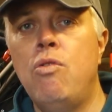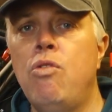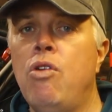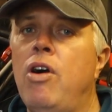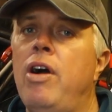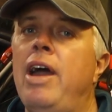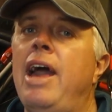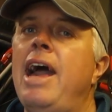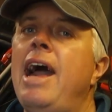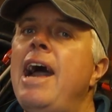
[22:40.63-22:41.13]

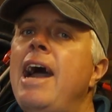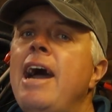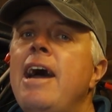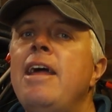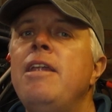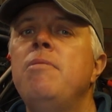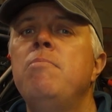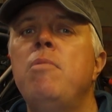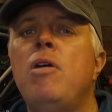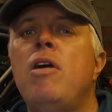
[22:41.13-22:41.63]
Right,
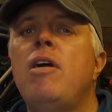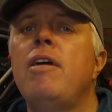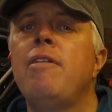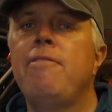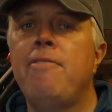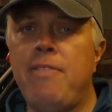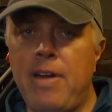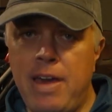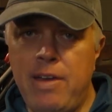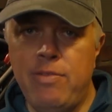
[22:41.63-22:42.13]
and my
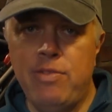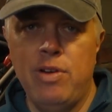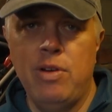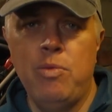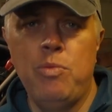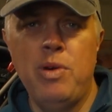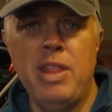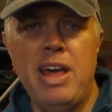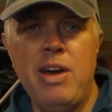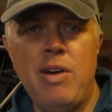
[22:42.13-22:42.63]
favourite,
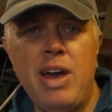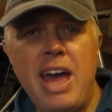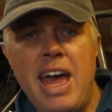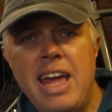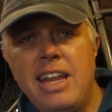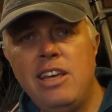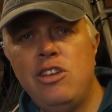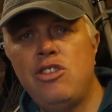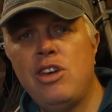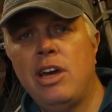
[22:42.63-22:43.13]
without
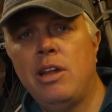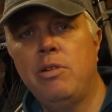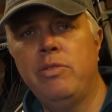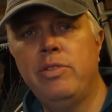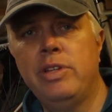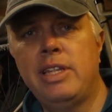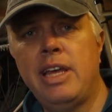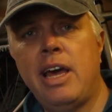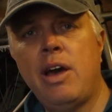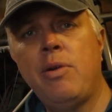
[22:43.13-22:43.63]
any shadow of
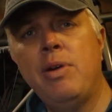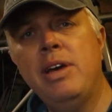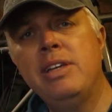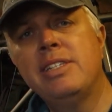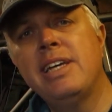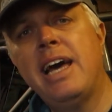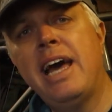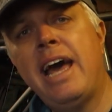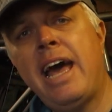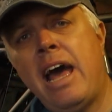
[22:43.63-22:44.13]
a doubt, is
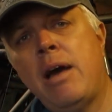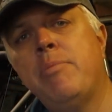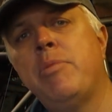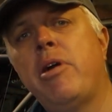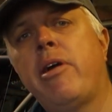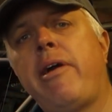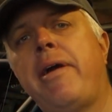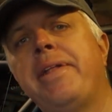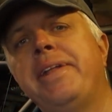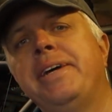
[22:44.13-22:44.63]
a
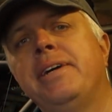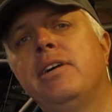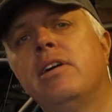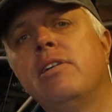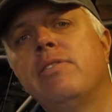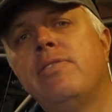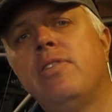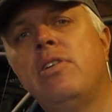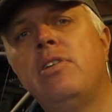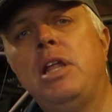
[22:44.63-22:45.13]
hammock. Now
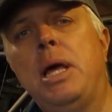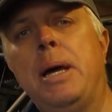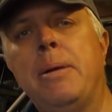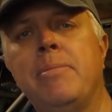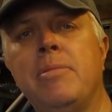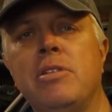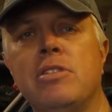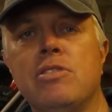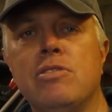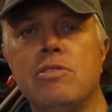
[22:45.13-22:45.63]
I find
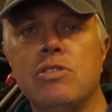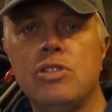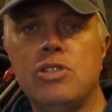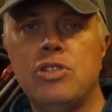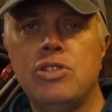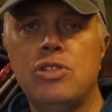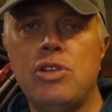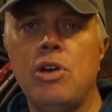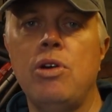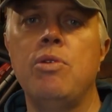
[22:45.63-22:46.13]
hammocks
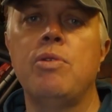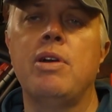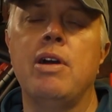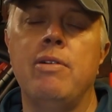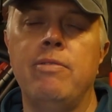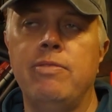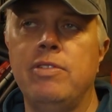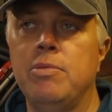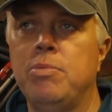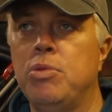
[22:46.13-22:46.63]
so
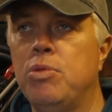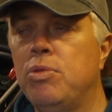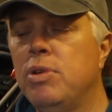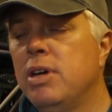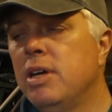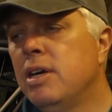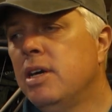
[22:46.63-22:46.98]
comfortable.